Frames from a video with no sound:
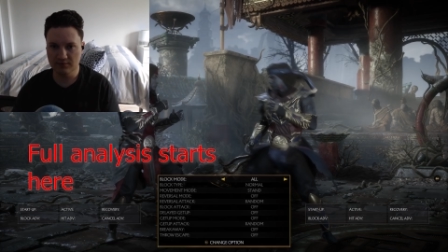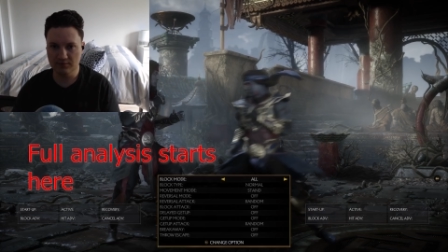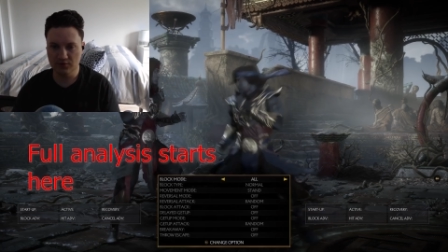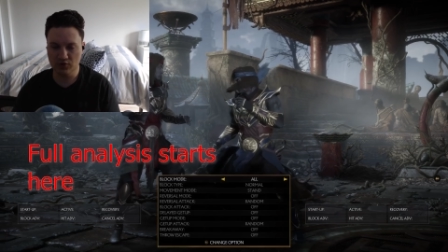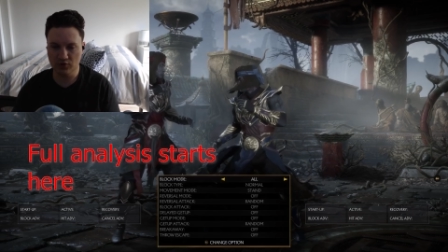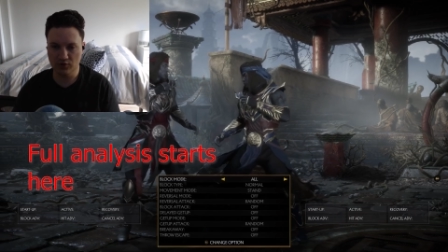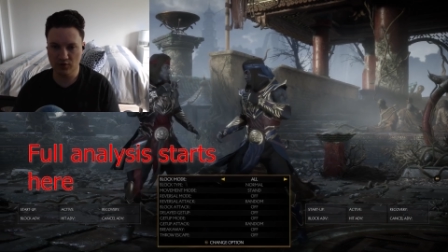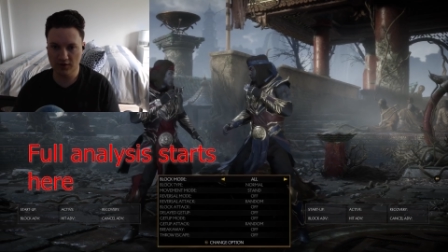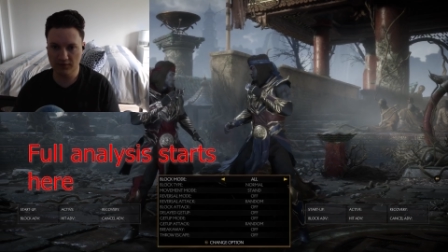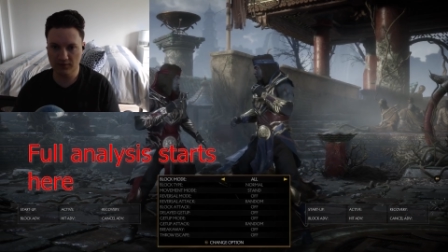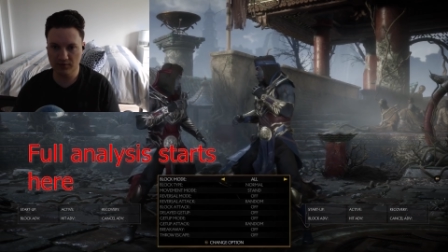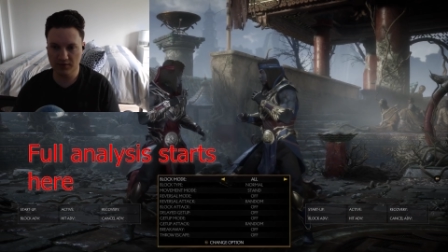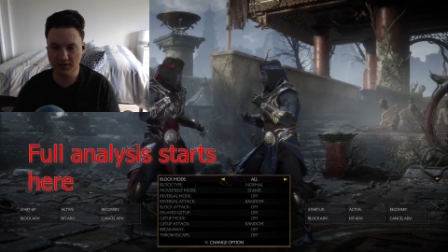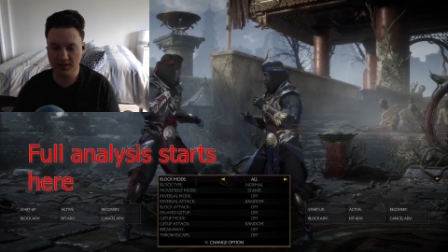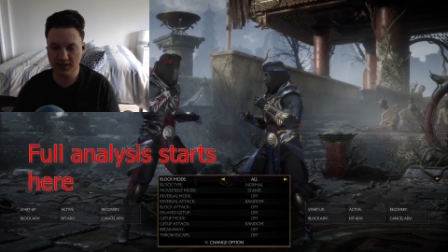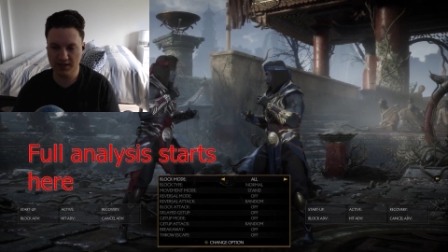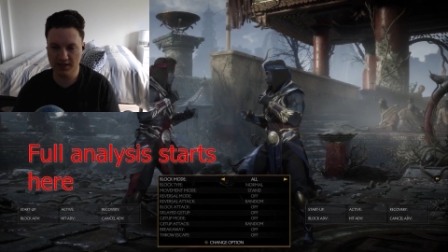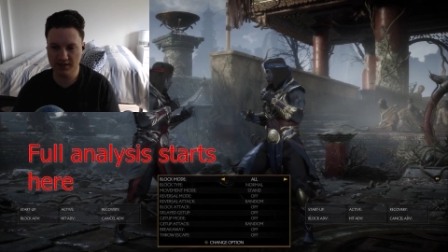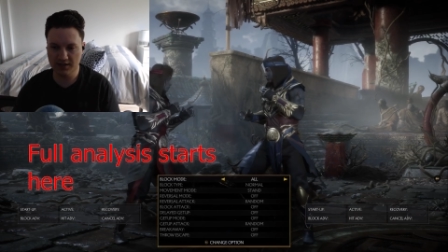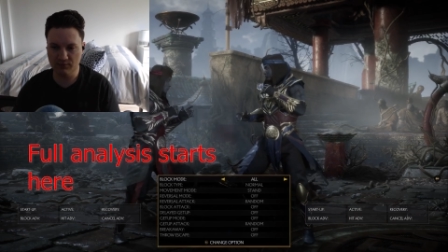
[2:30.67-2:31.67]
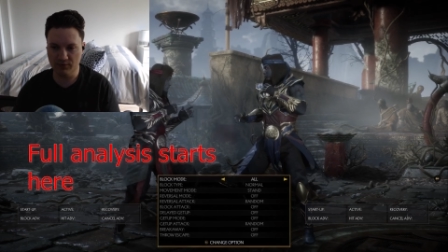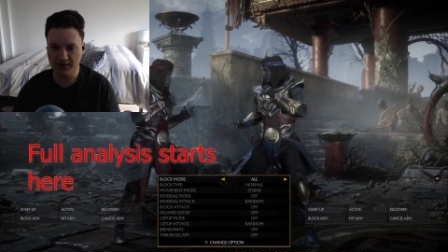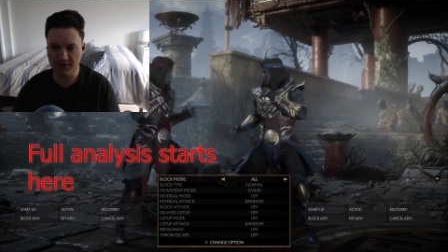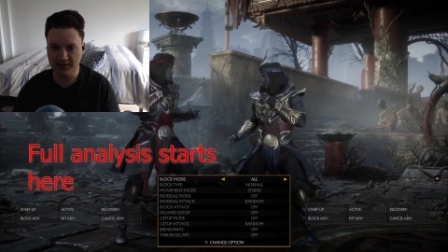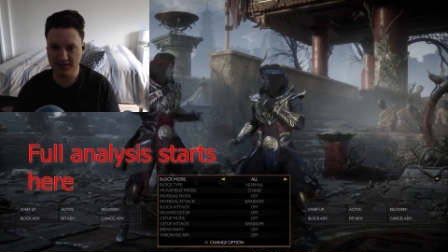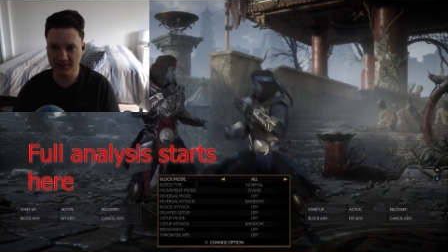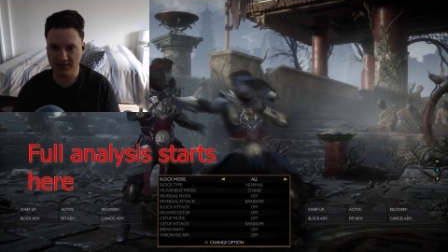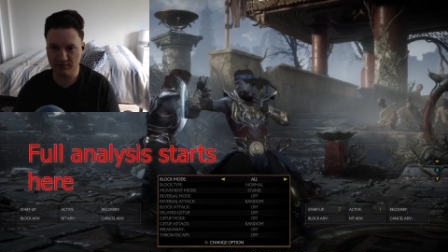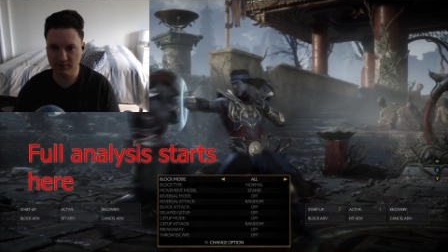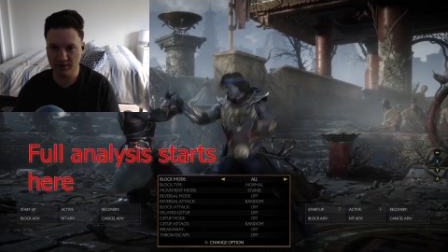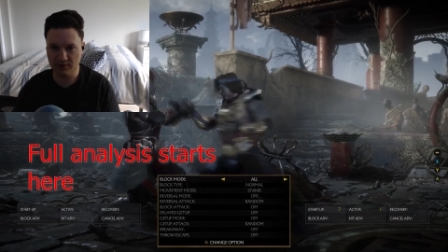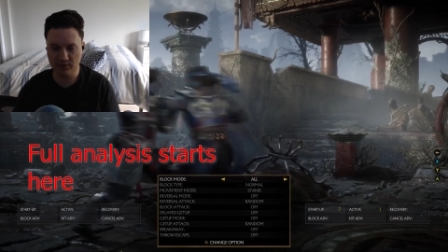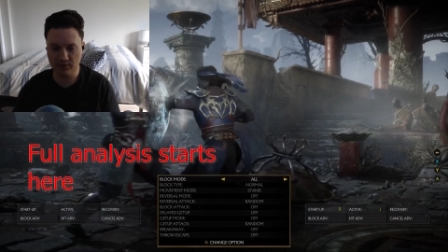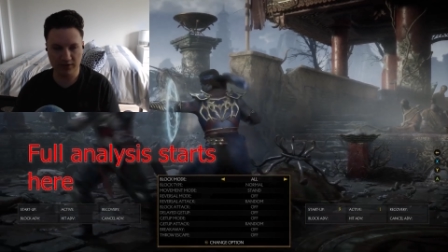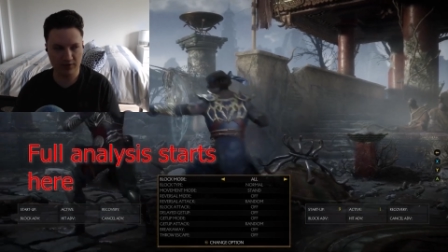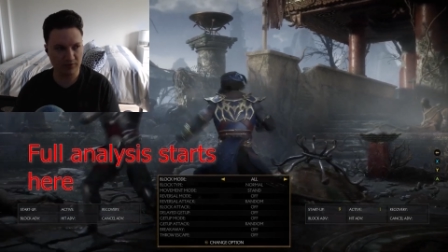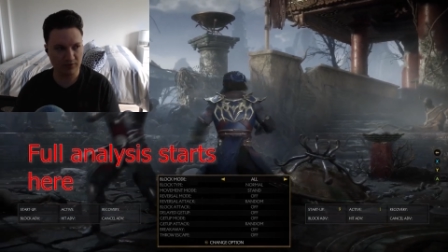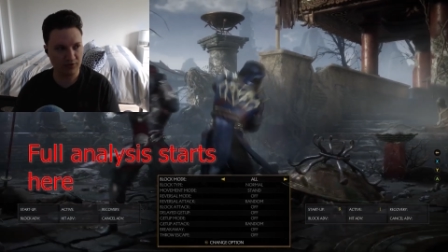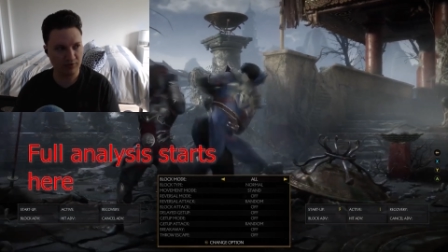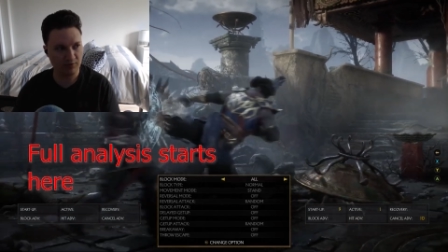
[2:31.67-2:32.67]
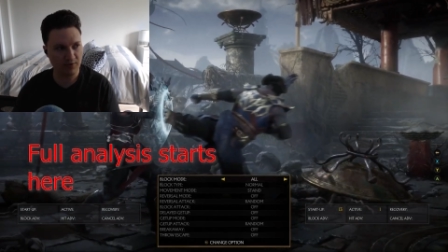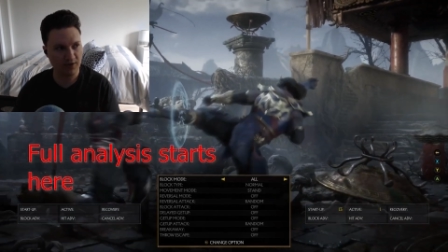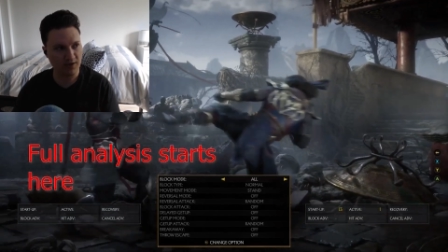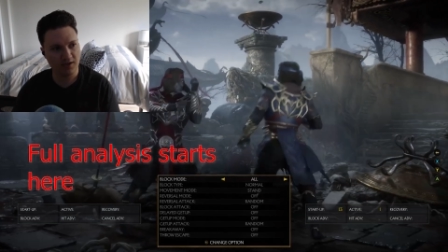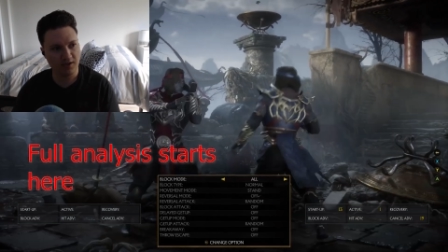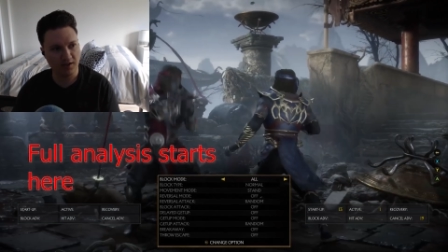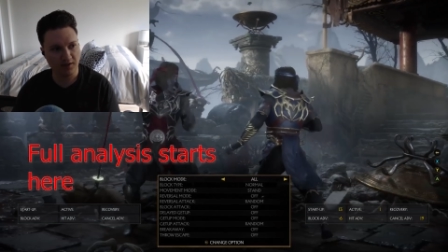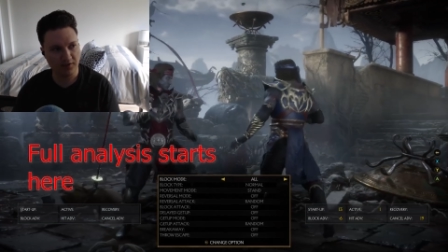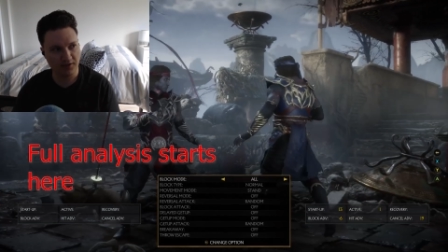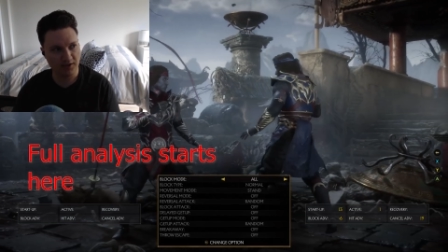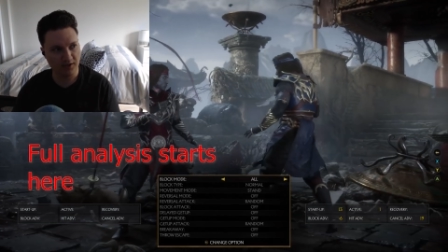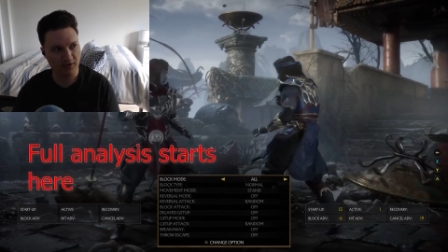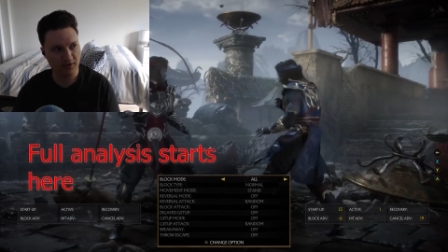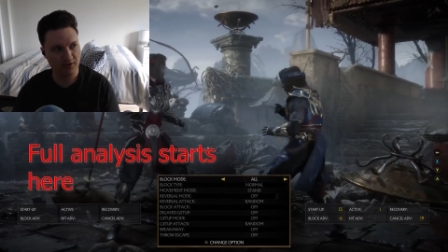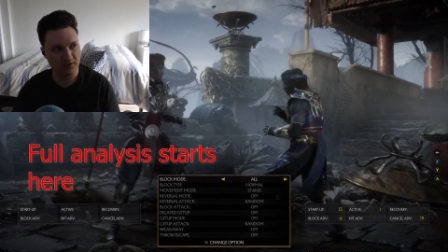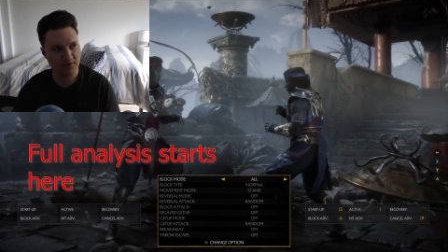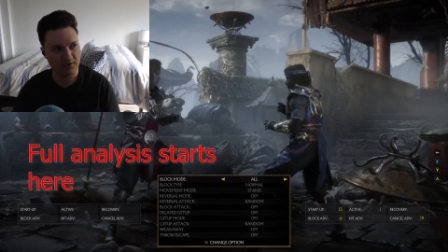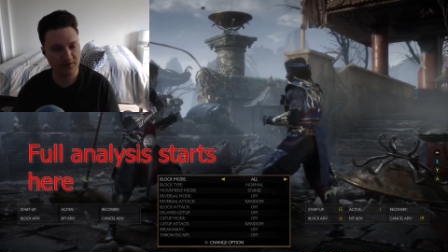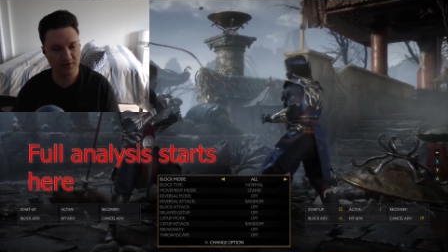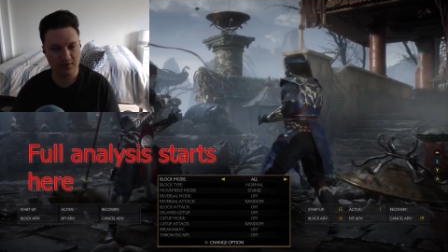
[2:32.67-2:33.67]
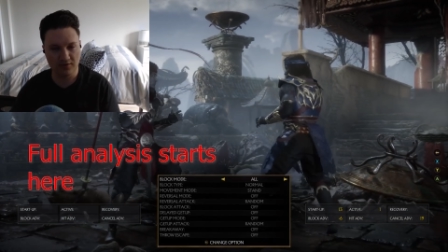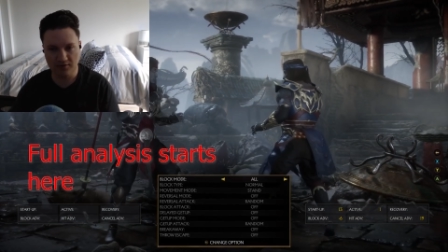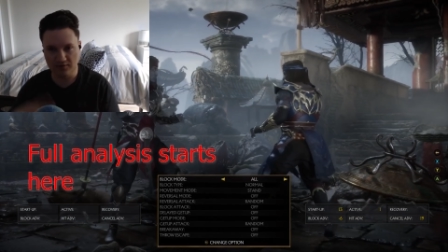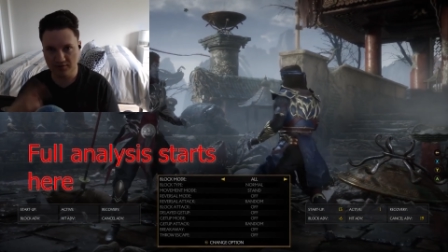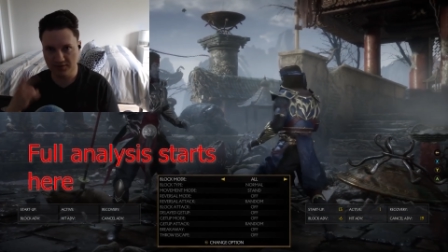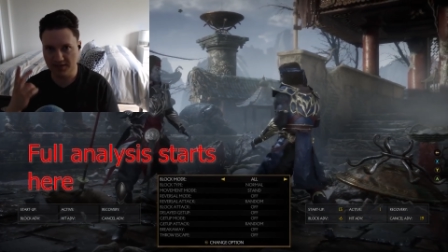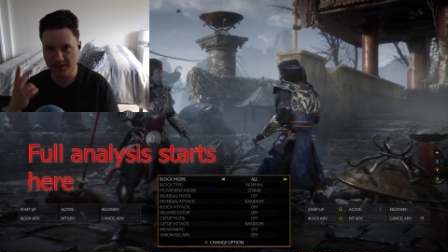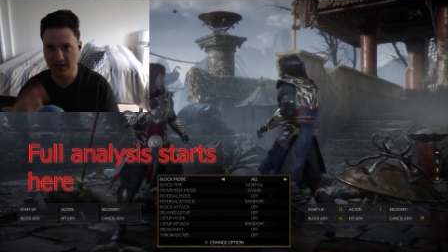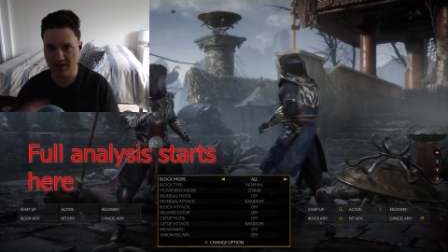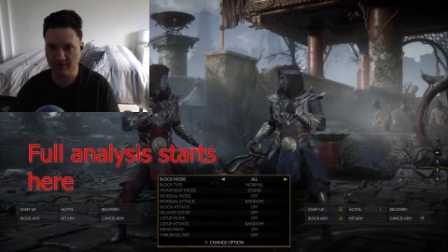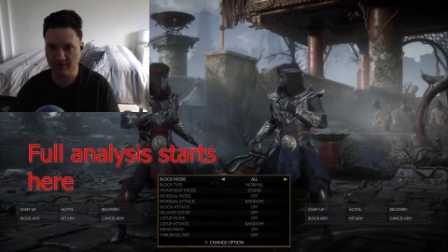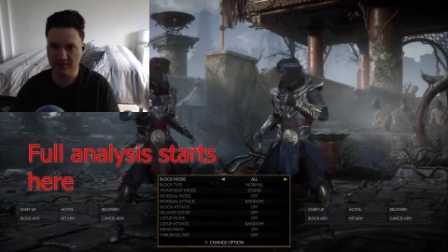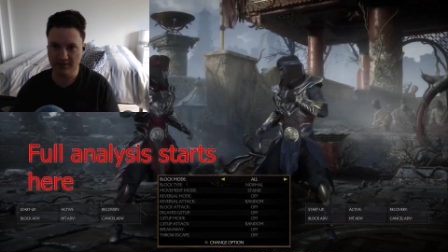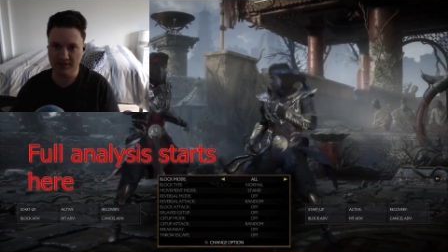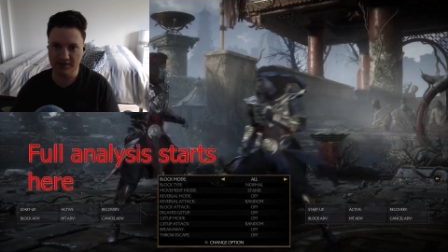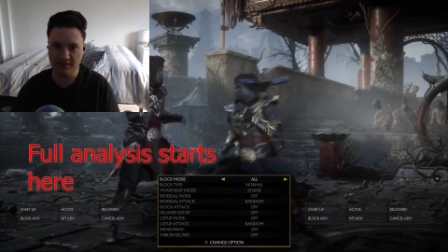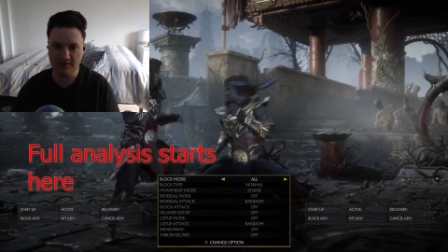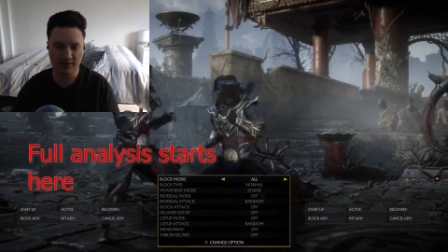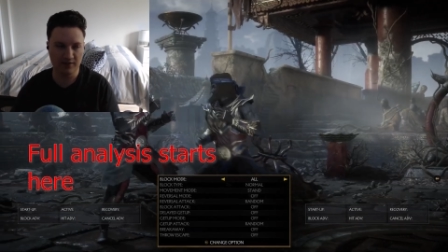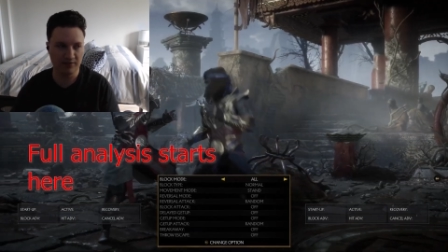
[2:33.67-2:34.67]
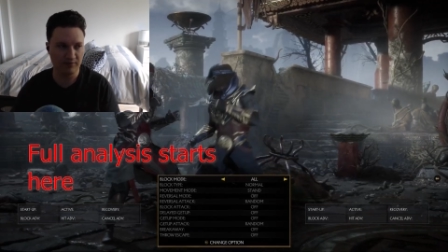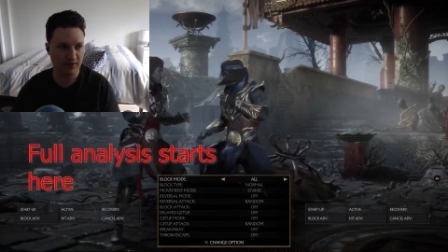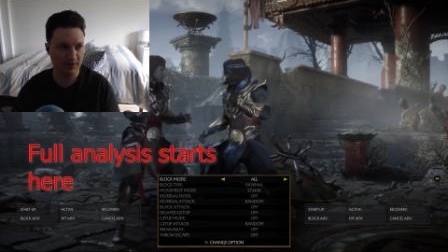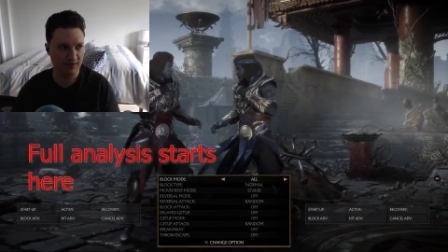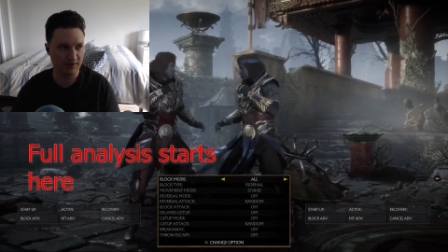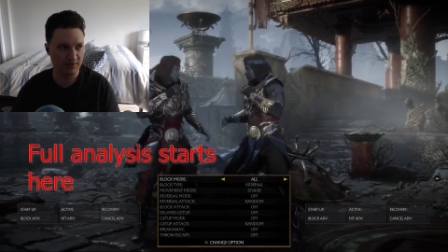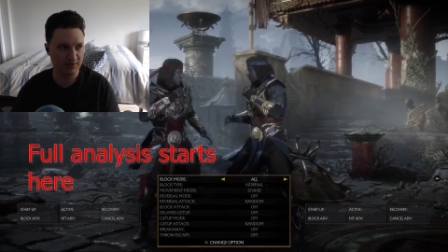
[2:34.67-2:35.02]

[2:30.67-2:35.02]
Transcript: So you have Liu Kang with his string 1, 2, 3, and there's two staggers in there, right?